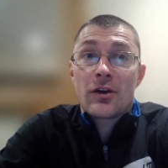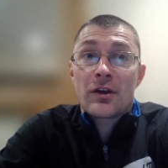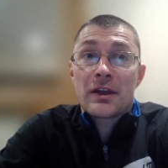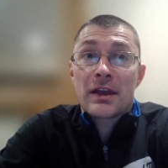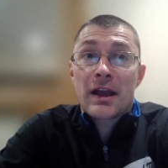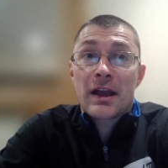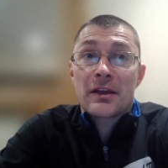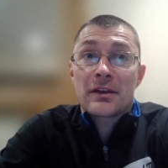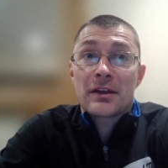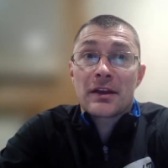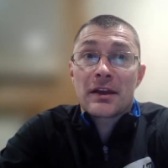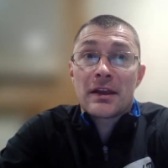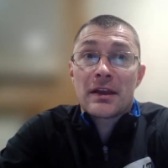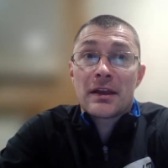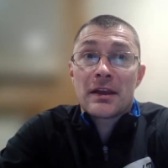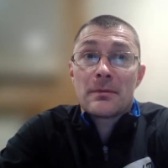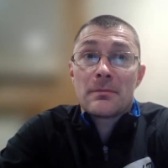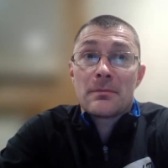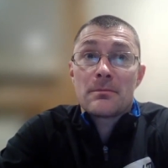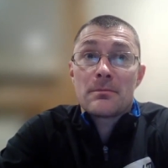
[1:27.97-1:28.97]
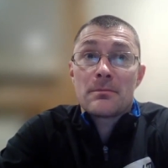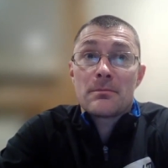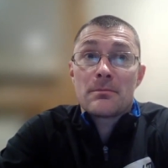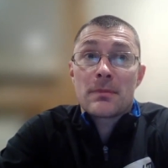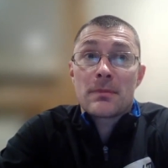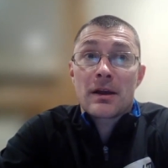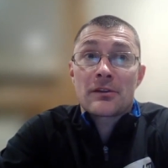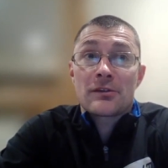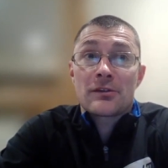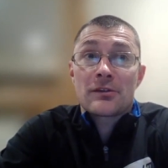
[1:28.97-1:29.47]
I had a
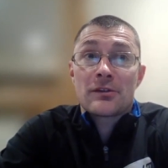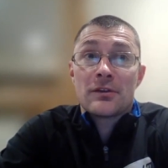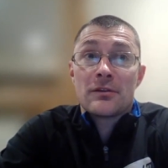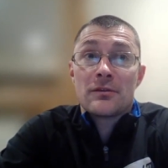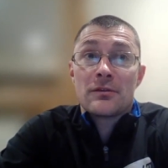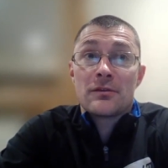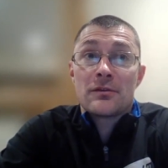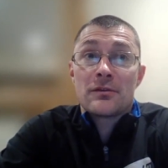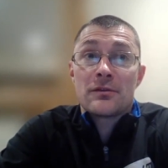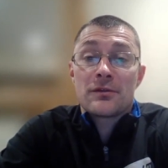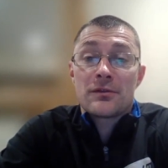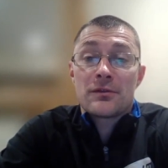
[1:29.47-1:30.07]
massive